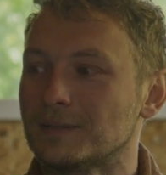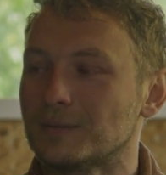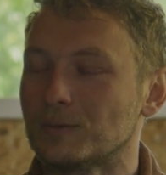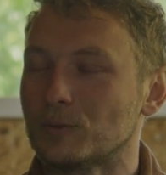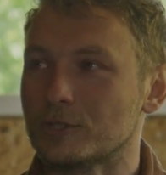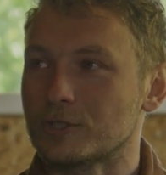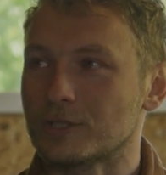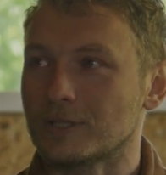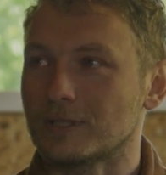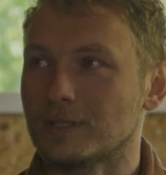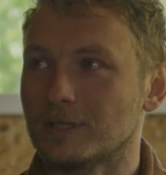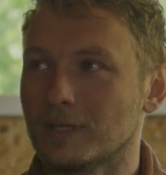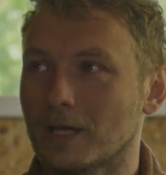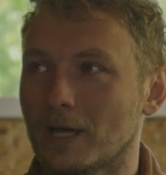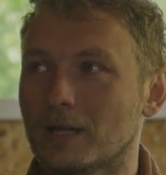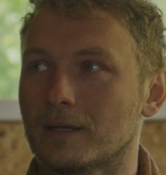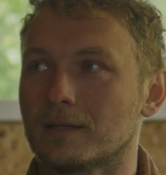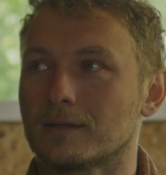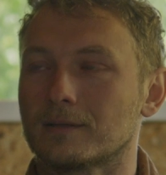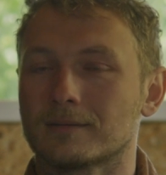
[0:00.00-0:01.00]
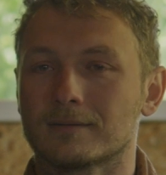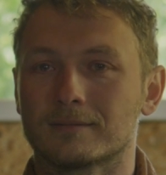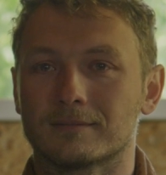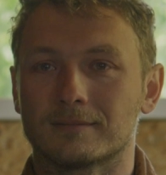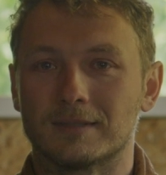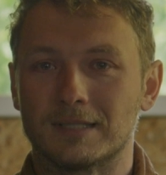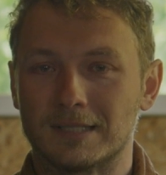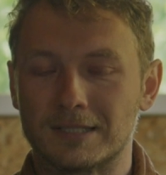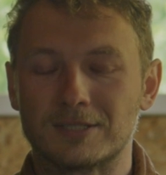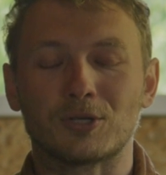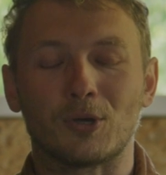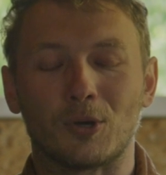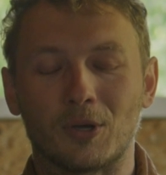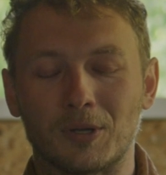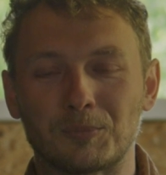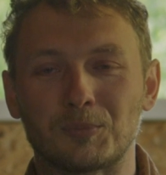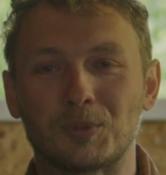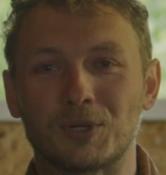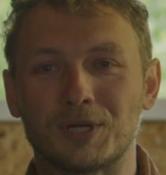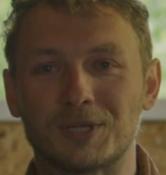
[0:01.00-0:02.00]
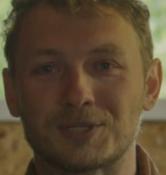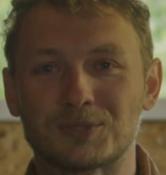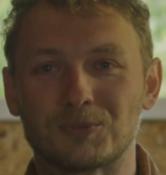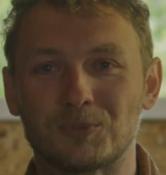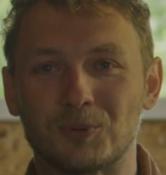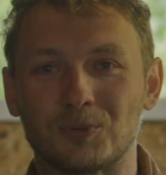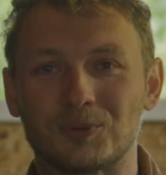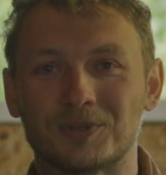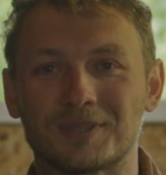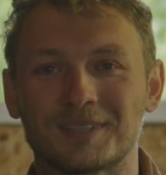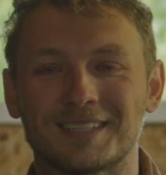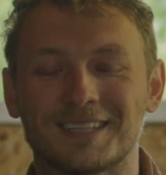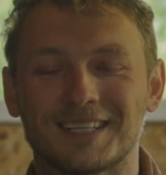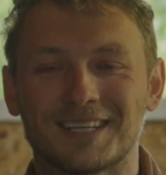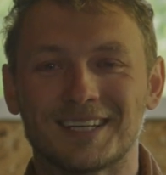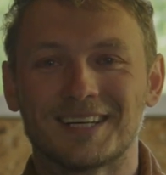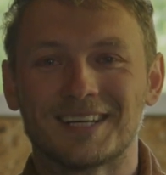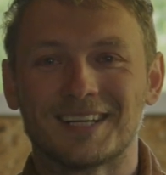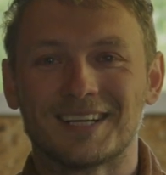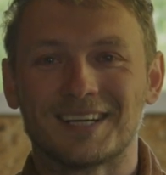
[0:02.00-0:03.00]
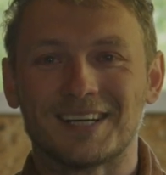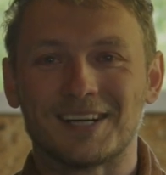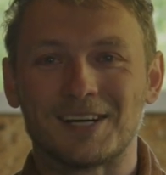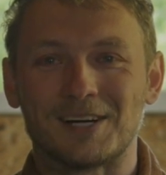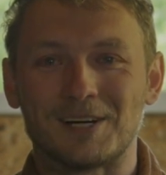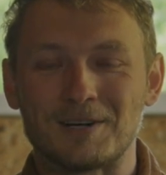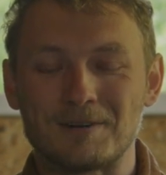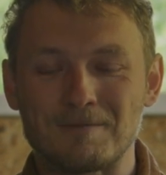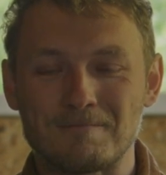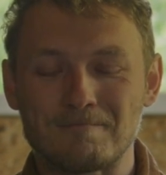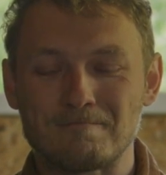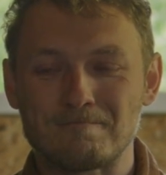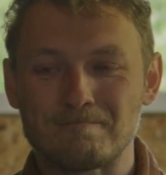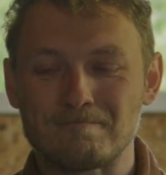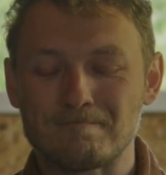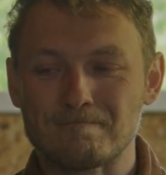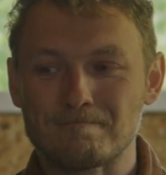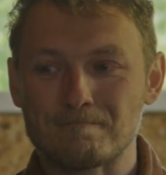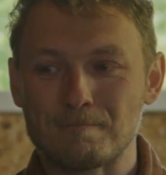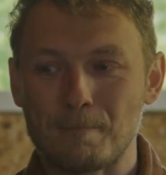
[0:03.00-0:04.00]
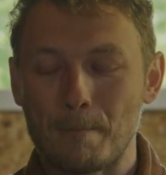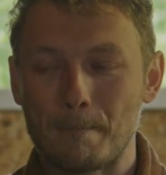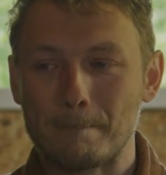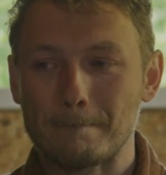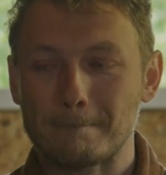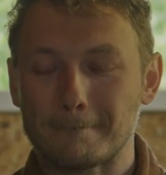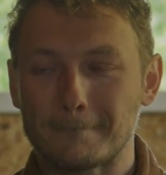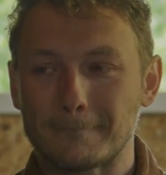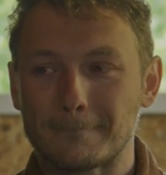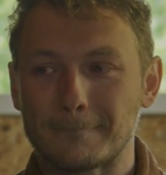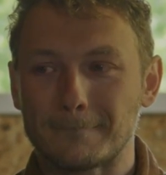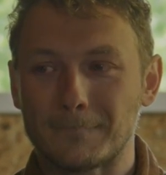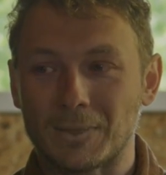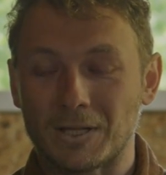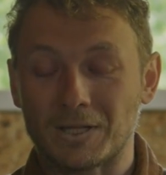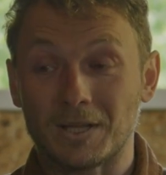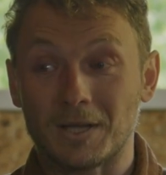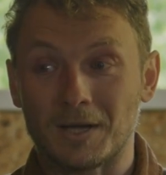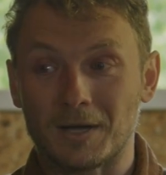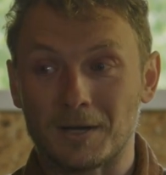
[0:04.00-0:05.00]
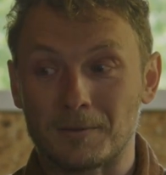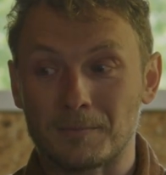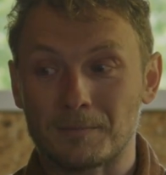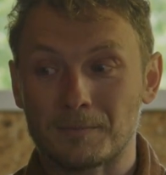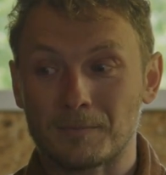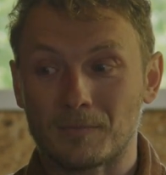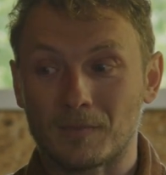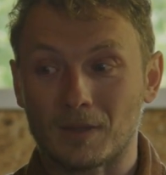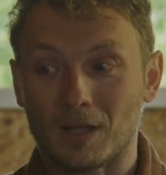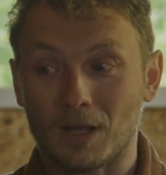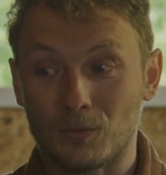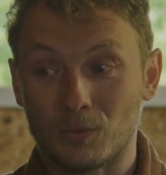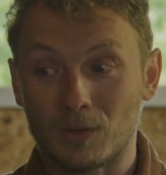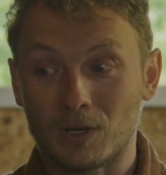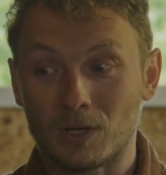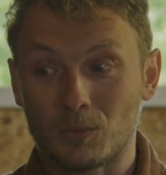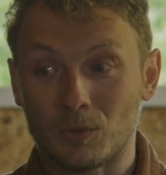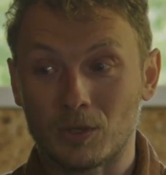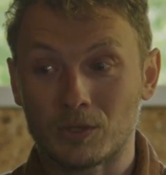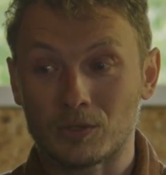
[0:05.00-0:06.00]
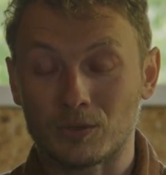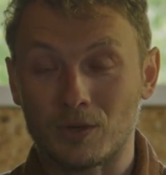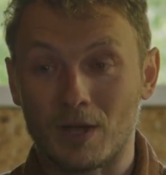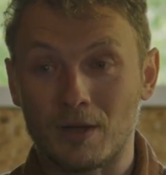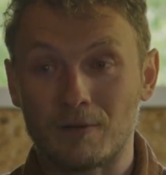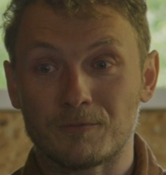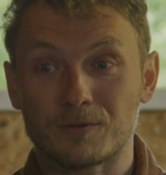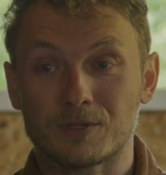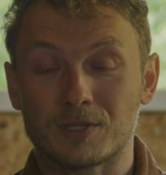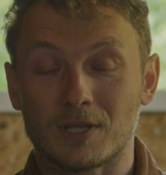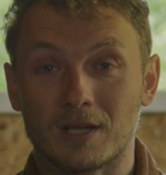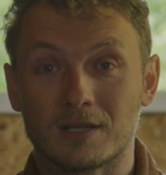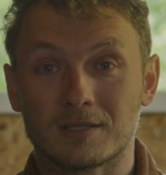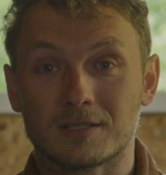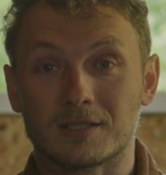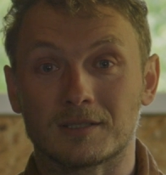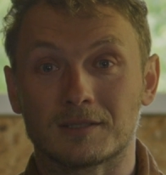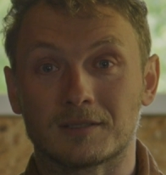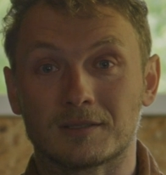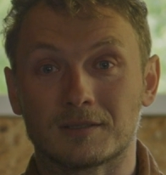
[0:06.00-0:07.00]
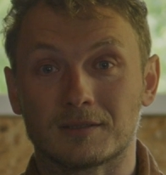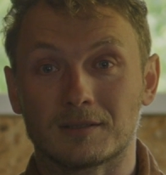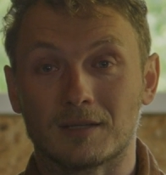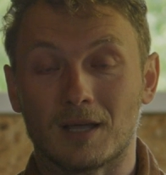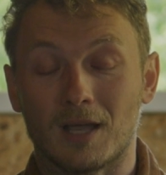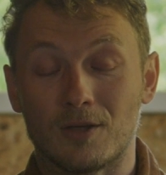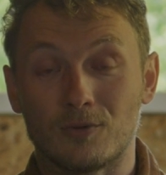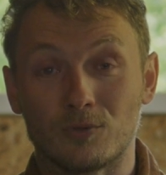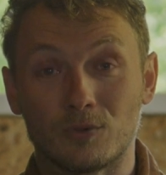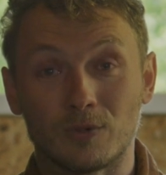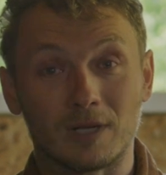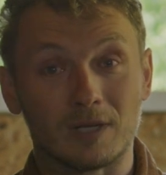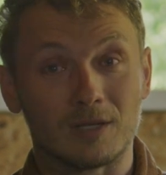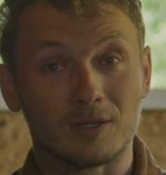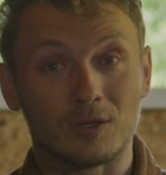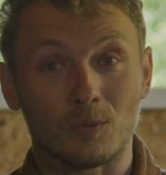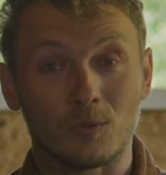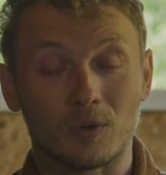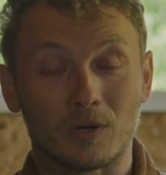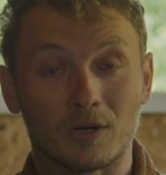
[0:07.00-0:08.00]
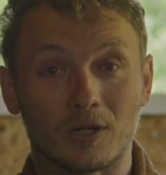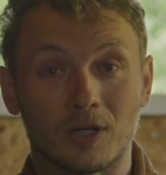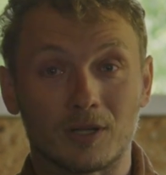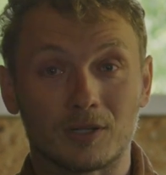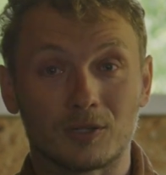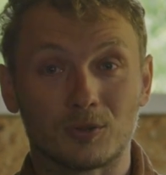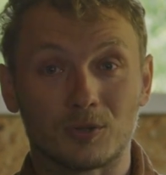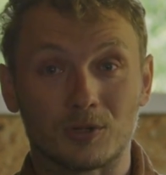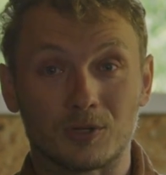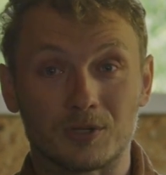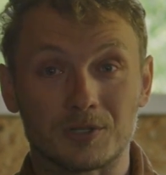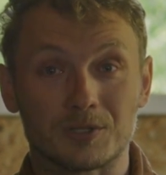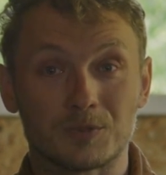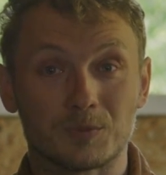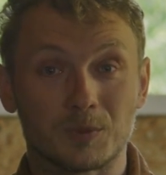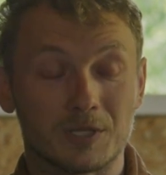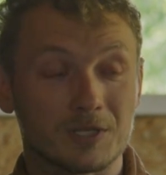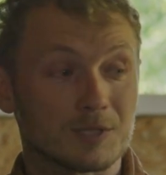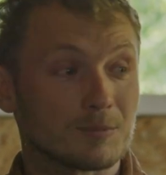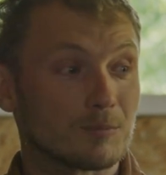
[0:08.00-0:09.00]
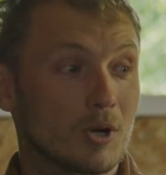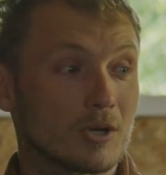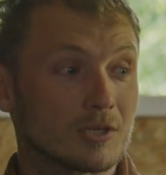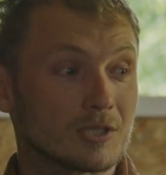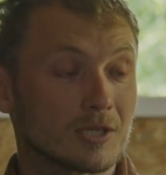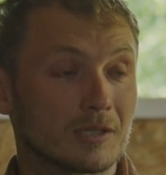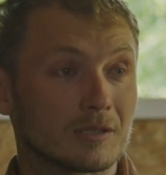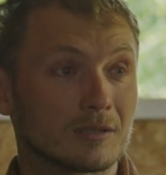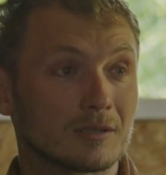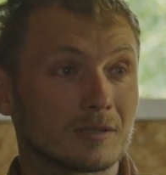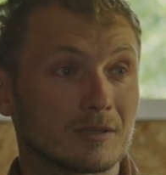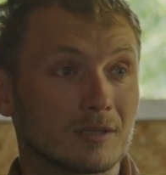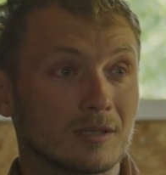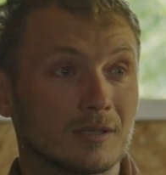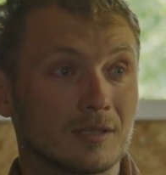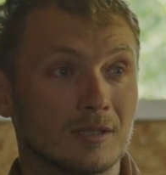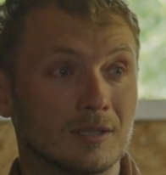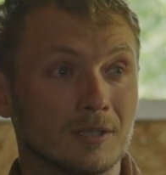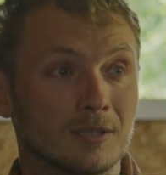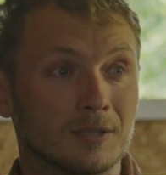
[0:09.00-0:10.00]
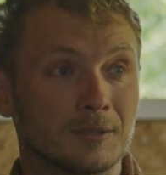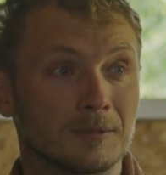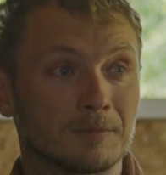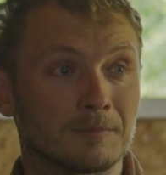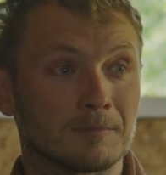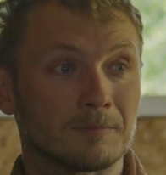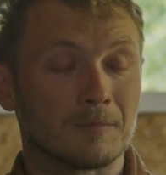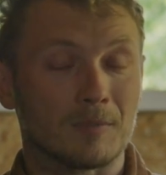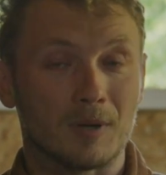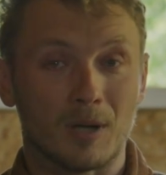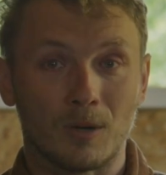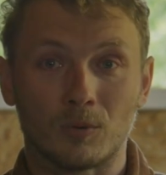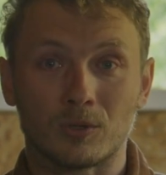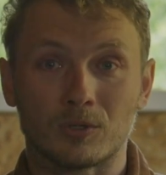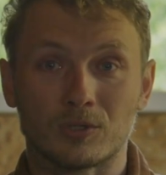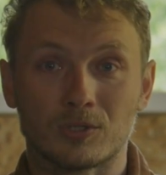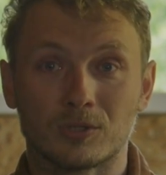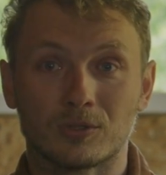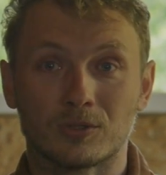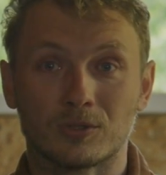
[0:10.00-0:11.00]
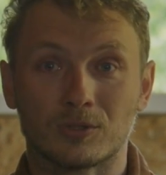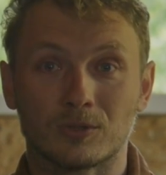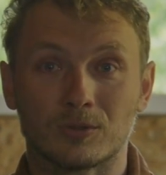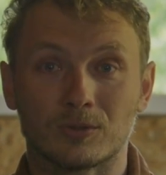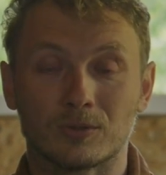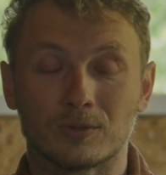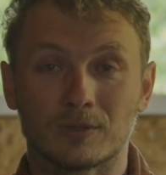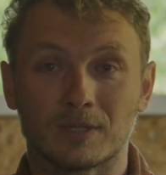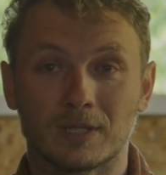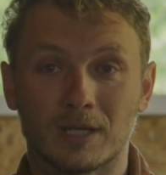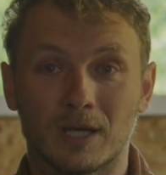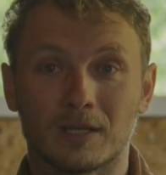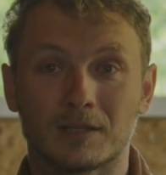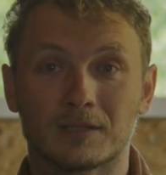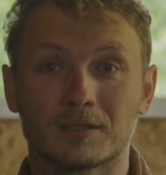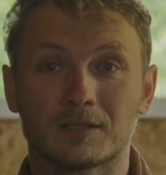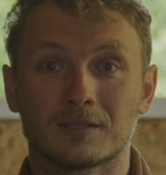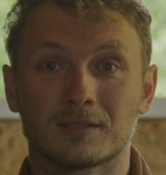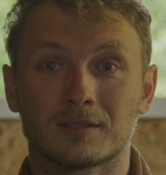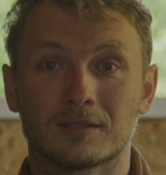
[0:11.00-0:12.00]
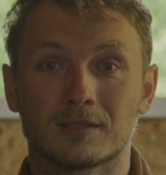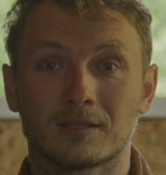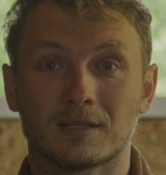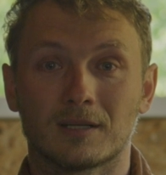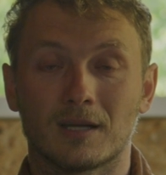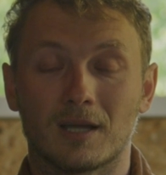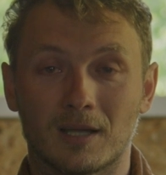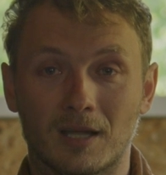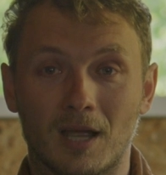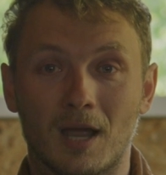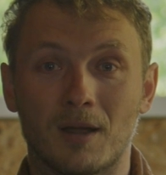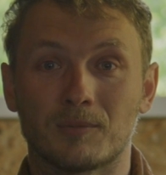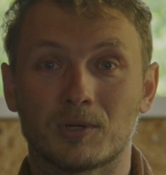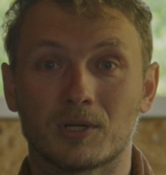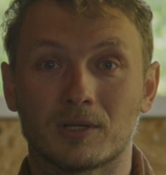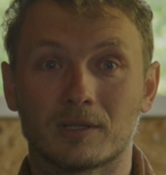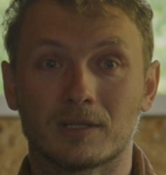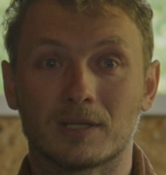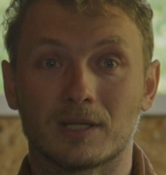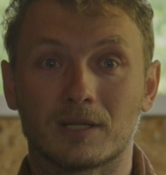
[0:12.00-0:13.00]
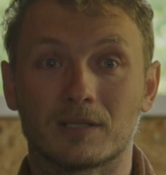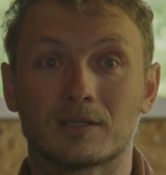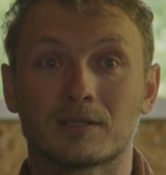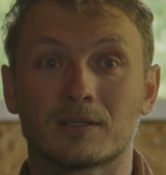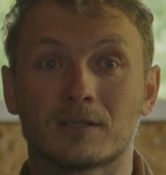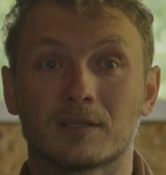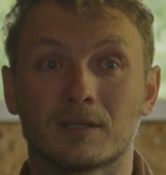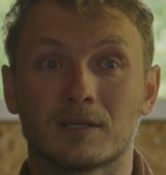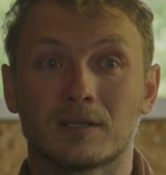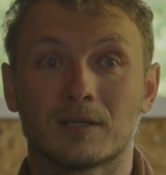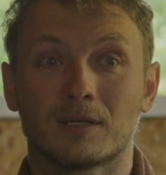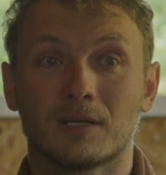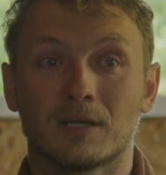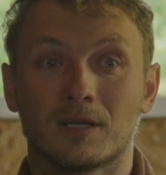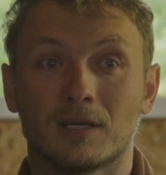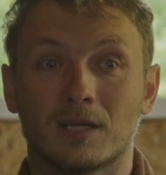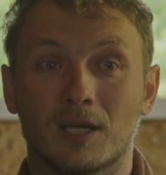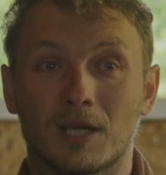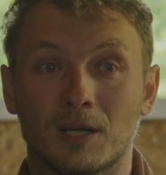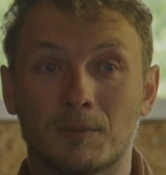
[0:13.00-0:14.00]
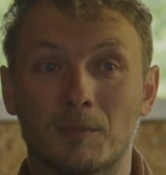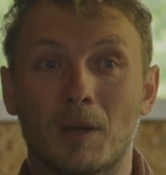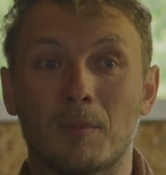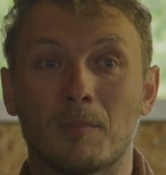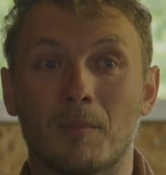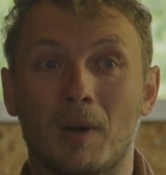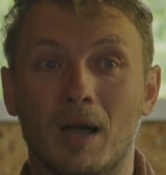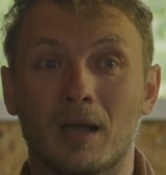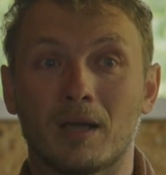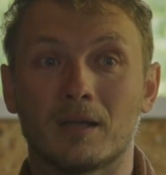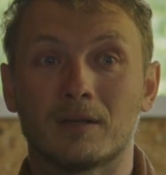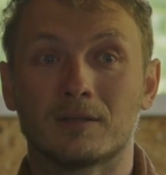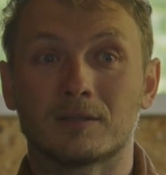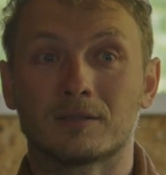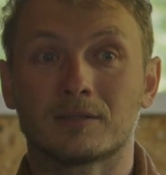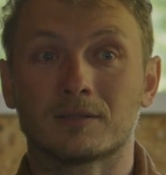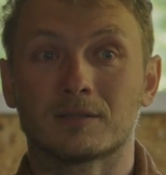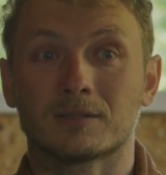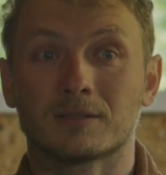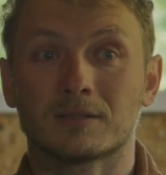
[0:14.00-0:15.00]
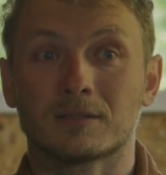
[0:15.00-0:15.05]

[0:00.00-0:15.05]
which in the end it's going pretty smooth. But yeah, I really want to emphasize that I really don't want to cut corners with this project. I want you to get a camera that, in my mind,